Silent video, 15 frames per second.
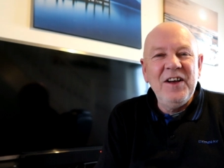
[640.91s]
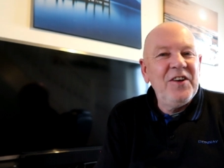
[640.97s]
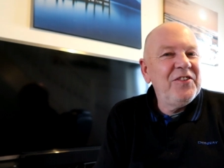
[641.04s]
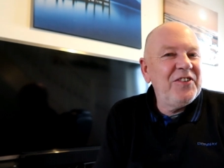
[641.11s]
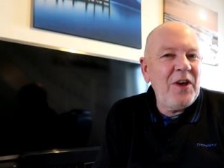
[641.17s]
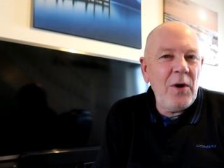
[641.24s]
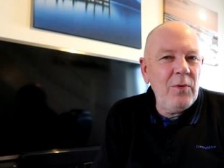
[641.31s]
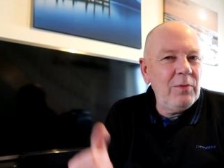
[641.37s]

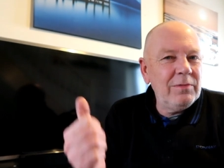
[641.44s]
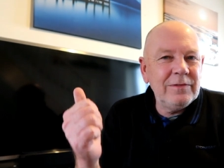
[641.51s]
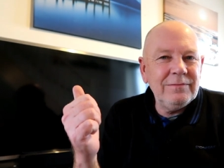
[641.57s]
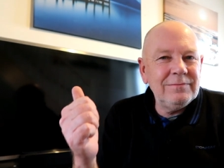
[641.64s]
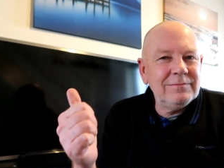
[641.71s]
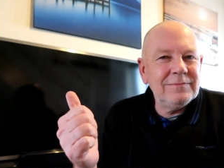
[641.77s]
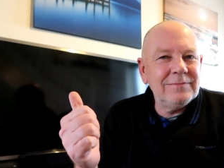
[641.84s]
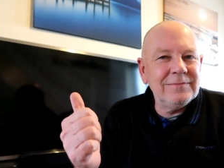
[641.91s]
So,
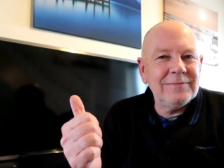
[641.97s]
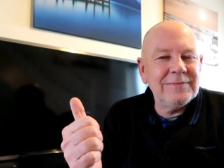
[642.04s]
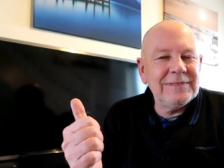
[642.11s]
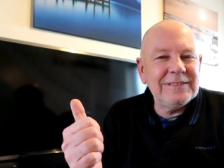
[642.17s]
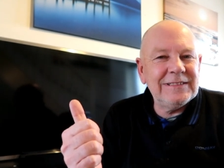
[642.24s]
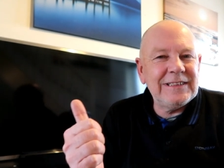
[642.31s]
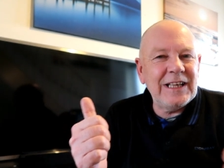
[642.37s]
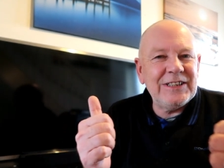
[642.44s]

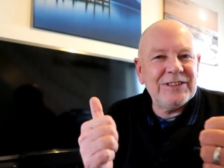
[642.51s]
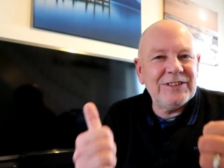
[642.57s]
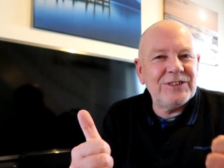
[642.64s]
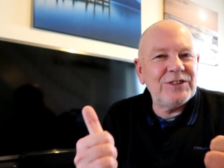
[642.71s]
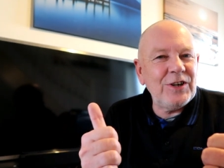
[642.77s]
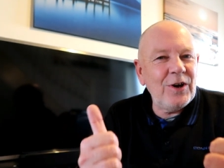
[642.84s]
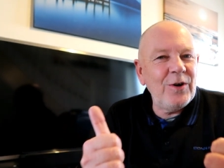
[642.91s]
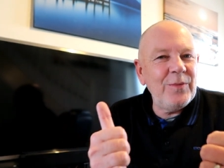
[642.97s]
there's
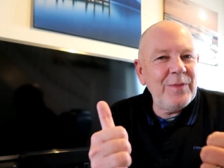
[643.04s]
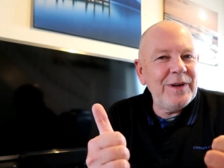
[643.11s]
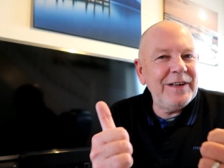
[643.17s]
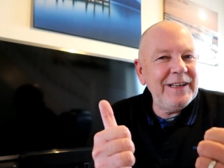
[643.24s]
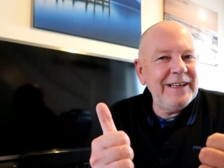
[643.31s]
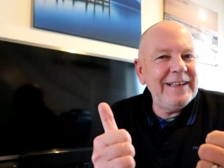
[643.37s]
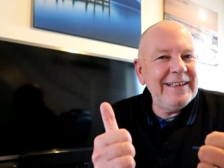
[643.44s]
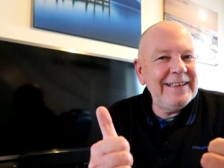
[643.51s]
so
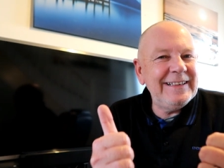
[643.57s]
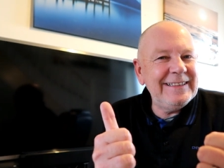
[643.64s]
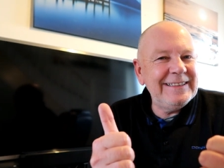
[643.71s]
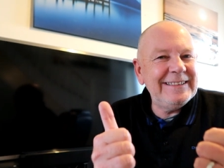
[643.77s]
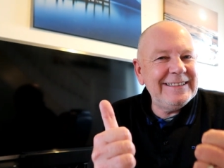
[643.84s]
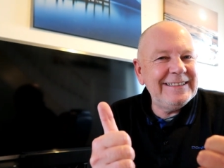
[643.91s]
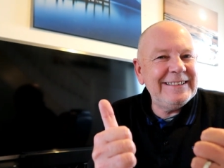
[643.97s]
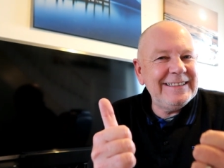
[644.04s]
many
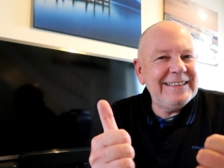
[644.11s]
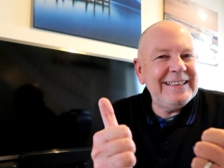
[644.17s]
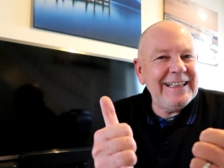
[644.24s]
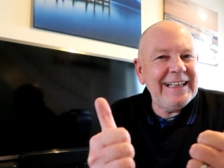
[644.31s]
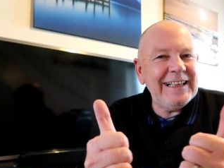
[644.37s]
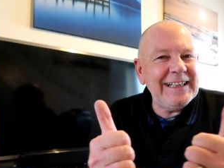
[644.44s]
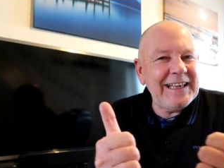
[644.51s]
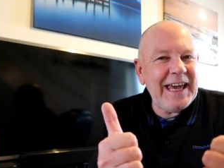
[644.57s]

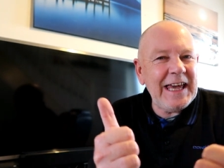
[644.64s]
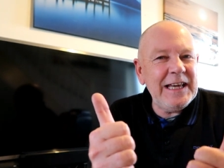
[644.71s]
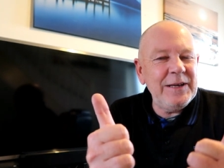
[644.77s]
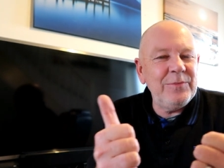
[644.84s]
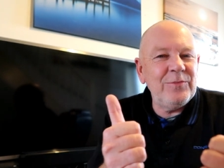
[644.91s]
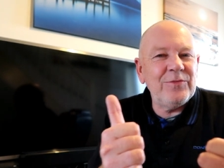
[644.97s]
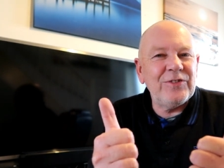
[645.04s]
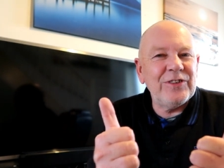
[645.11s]
little
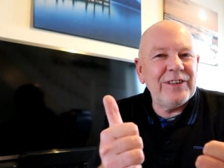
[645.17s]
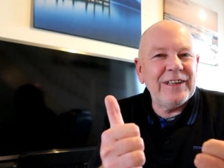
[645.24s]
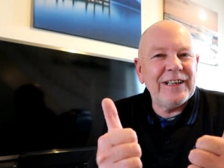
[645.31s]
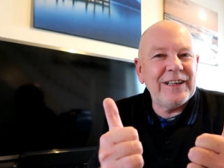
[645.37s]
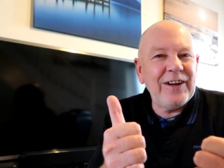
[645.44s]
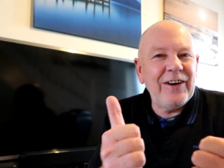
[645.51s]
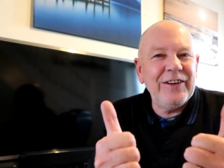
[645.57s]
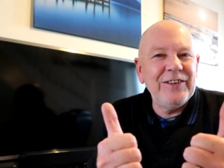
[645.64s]
games
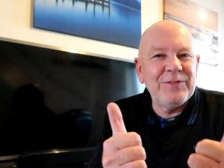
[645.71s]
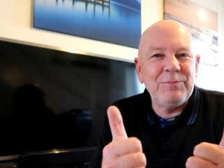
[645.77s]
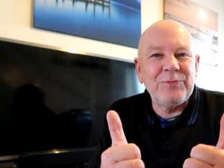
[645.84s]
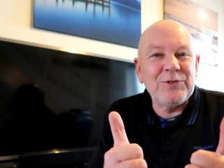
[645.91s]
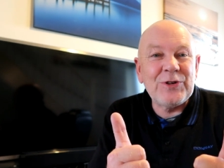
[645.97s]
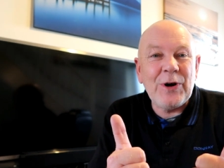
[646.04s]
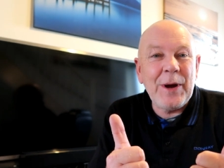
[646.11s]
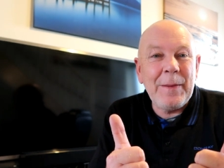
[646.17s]
that guys
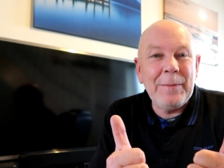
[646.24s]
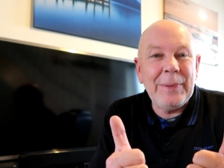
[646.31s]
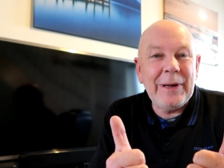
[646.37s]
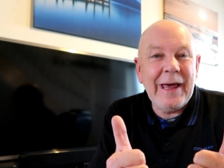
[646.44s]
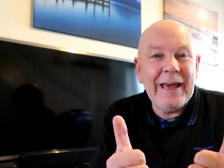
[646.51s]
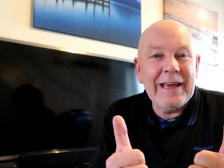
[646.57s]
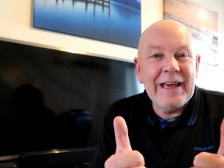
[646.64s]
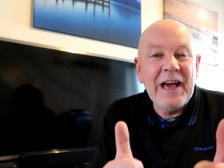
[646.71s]
try and
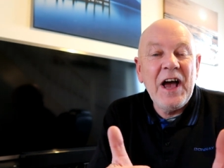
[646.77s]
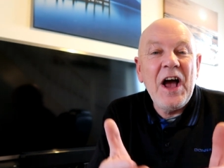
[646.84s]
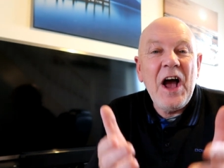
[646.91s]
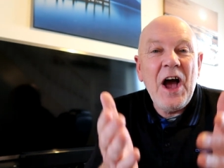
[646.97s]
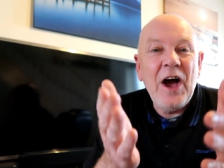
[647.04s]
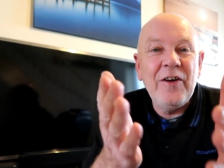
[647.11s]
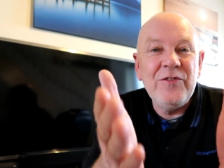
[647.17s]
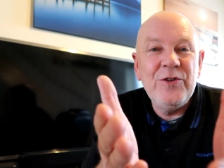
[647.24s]
play.
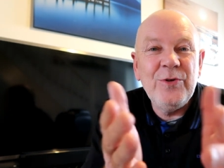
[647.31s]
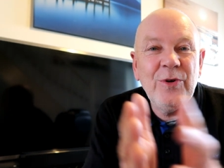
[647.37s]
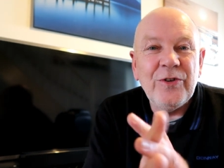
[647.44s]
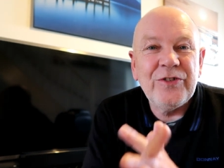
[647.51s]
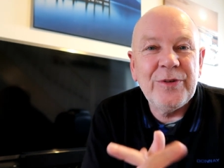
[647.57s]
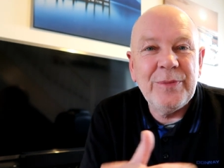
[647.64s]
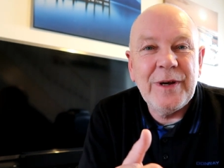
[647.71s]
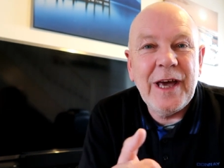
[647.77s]
Have you
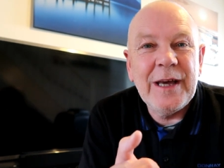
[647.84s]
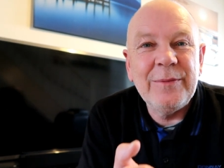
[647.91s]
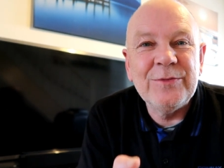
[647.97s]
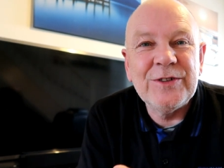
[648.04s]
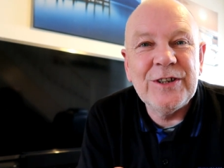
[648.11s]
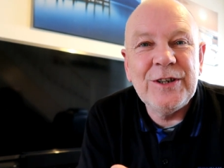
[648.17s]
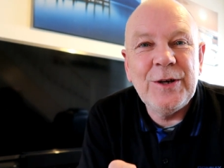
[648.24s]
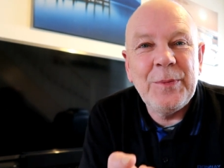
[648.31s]
got some
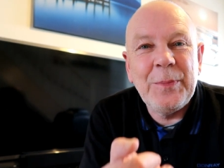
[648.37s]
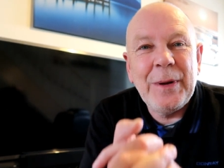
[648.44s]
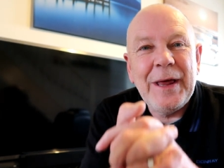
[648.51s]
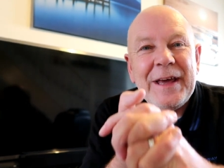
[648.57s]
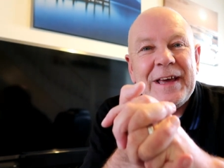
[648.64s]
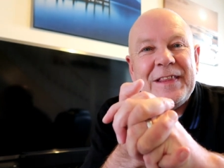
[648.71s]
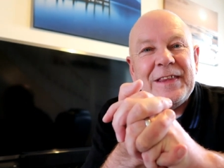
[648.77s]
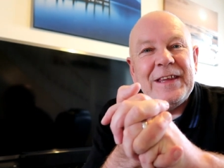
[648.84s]
games that you
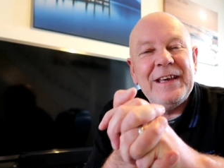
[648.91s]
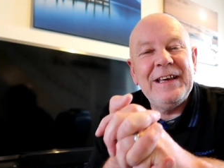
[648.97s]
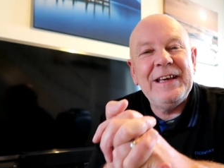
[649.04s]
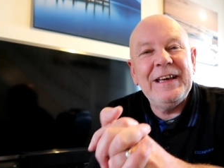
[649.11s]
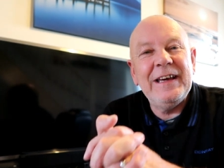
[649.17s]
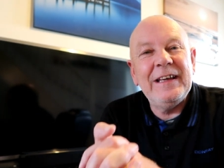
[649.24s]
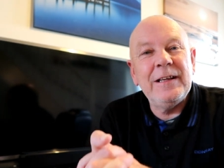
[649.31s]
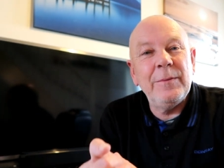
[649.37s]
play in
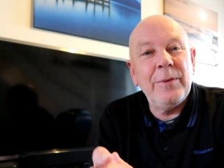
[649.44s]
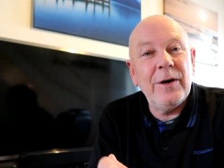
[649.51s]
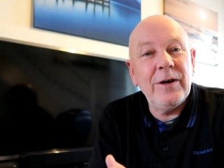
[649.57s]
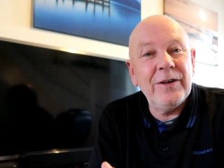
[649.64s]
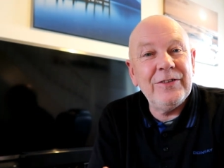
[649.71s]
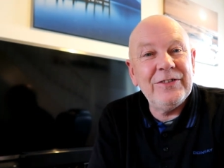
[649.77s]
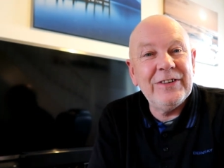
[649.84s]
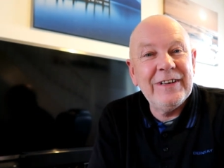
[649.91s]
the in the
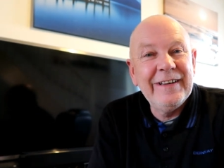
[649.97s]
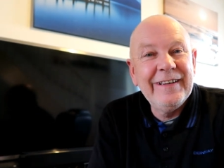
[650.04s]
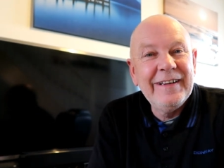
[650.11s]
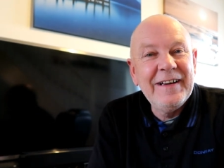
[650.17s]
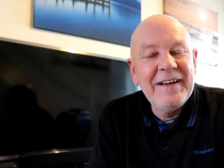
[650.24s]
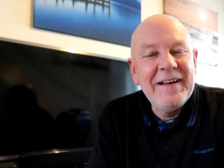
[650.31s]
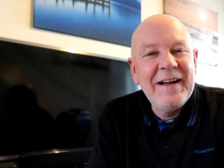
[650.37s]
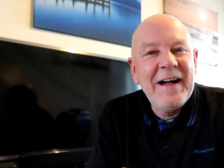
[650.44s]
bars?
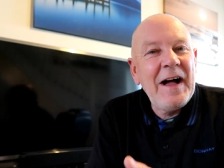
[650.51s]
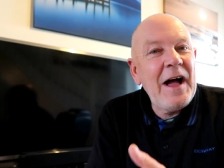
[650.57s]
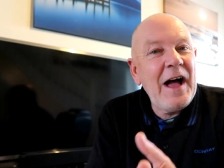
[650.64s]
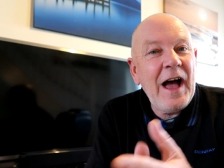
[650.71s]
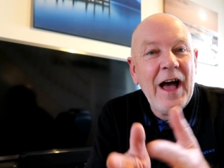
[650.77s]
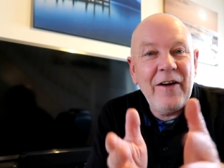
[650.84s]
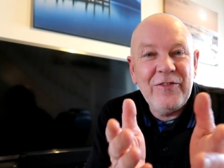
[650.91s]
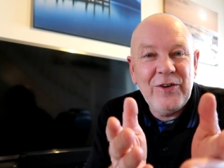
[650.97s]

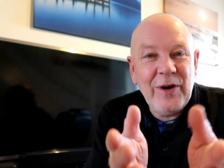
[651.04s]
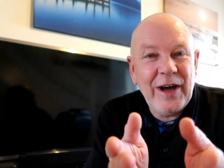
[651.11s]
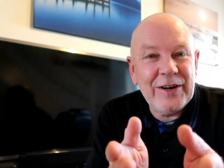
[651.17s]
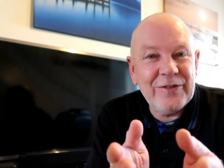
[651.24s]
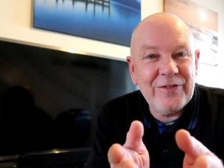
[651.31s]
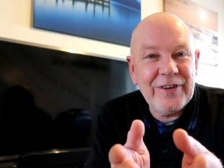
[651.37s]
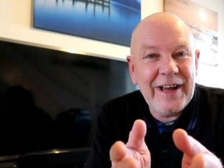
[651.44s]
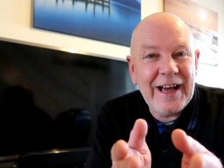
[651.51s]
Have you
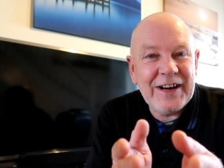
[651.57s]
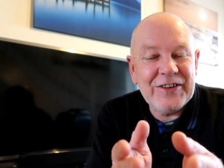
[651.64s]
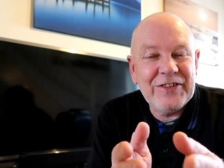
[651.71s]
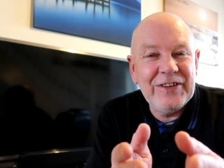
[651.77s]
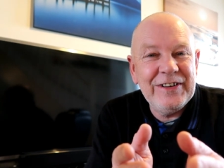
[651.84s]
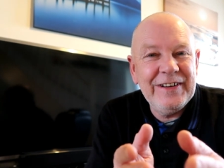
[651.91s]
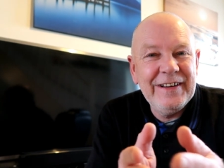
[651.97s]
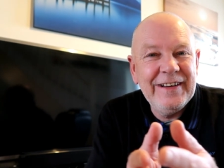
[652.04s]
had a
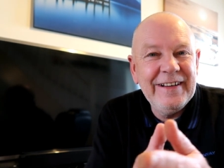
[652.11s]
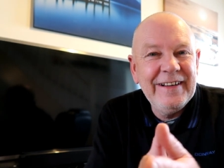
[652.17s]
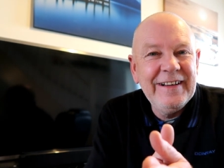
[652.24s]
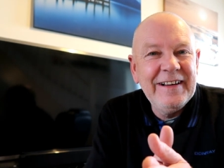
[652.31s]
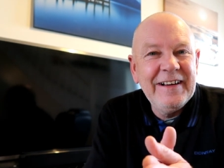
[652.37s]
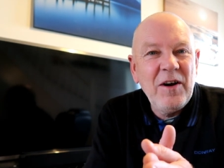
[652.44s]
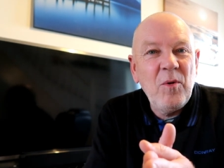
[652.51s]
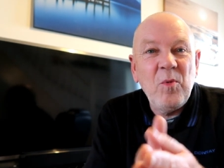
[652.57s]
reaction?
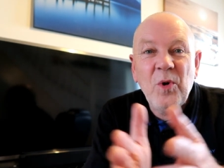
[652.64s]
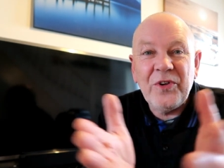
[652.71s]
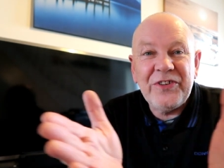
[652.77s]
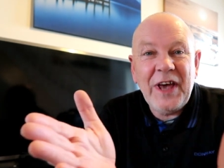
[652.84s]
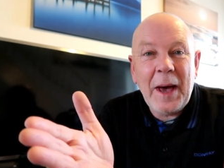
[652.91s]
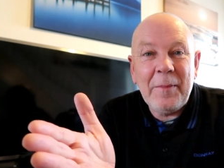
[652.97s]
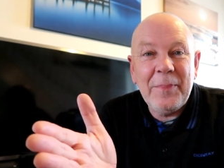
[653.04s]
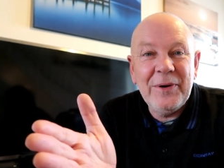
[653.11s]
What's
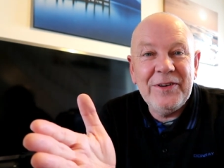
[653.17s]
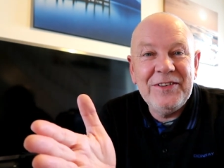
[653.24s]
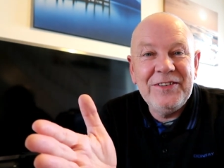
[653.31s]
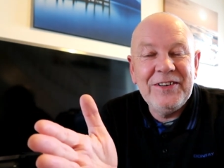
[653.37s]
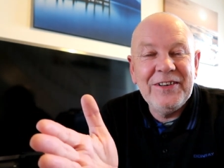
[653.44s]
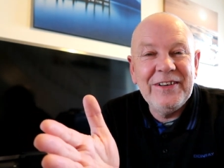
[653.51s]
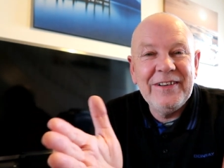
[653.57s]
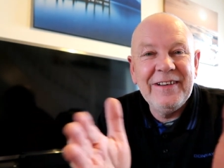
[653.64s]

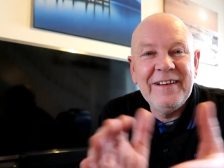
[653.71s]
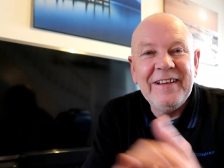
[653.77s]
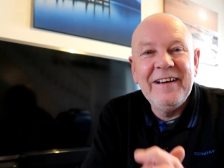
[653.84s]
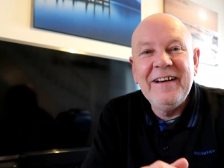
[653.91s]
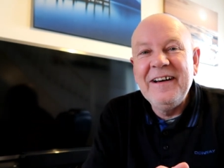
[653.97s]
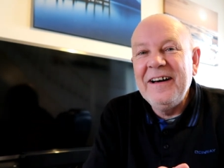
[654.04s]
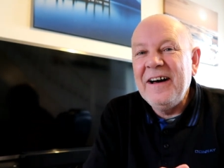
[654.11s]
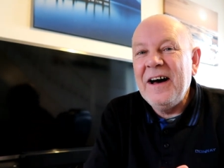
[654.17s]
happened?
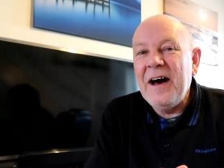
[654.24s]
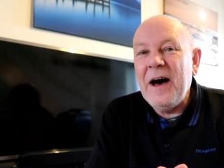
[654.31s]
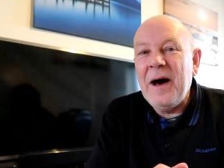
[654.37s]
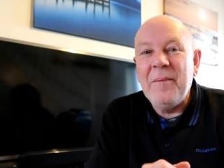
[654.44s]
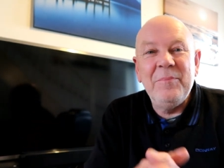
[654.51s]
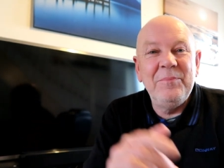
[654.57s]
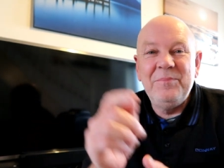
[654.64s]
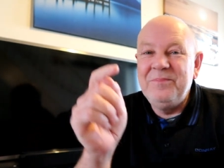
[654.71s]

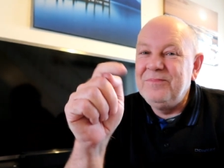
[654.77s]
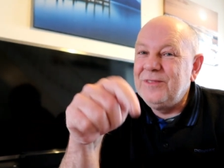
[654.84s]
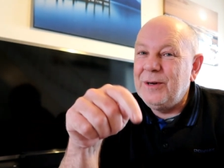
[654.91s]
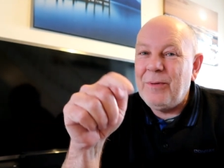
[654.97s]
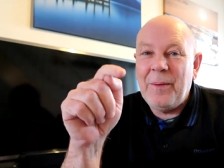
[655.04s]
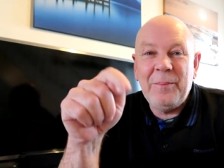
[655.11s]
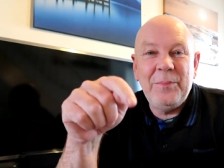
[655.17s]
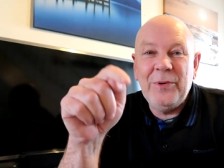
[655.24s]
Uh,
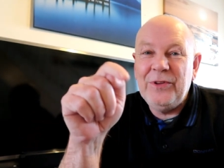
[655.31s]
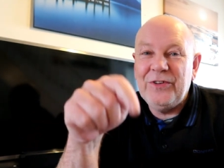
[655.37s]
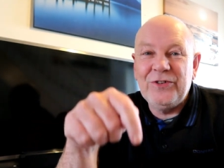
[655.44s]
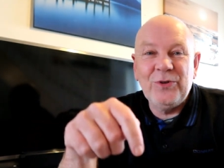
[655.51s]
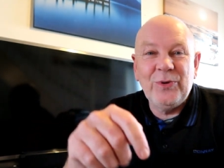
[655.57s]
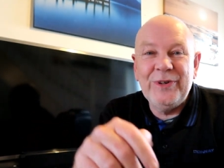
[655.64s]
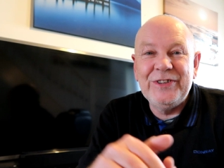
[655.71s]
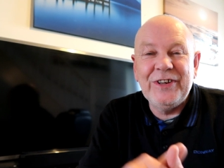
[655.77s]
come on, put the
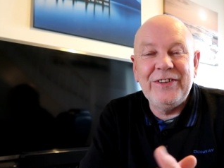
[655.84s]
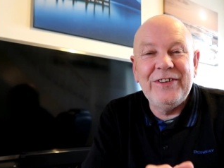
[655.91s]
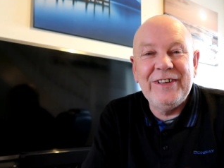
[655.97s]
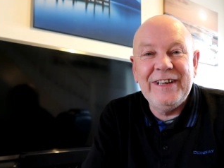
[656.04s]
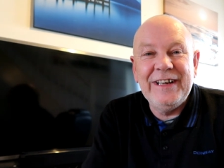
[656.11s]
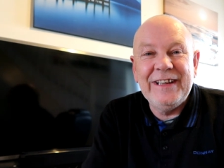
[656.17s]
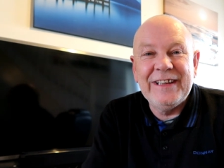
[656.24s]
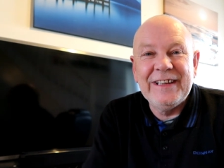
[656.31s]
stories
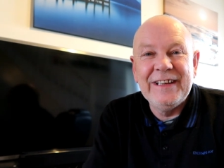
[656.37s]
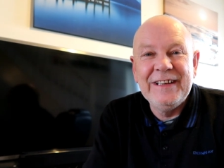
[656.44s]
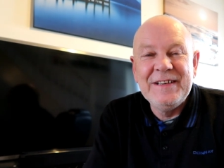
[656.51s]
underneath.